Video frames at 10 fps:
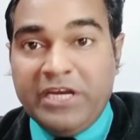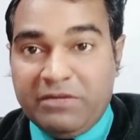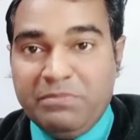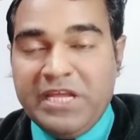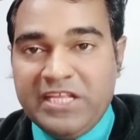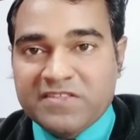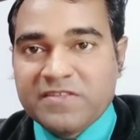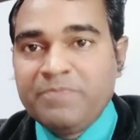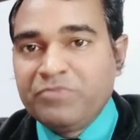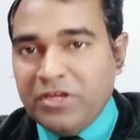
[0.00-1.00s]
It
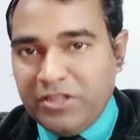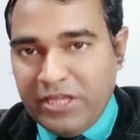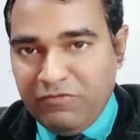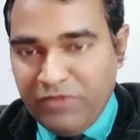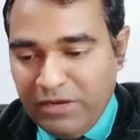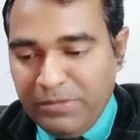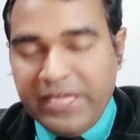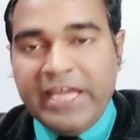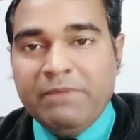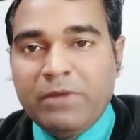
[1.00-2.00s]
means they will
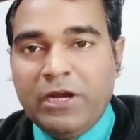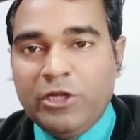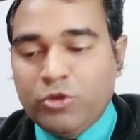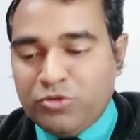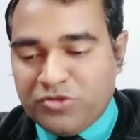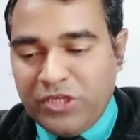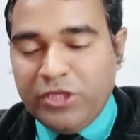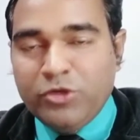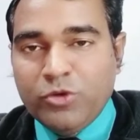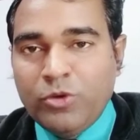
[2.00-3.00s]
be able to
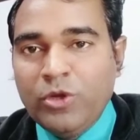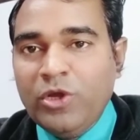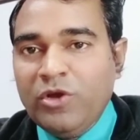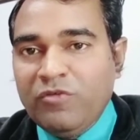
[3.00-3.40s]
see you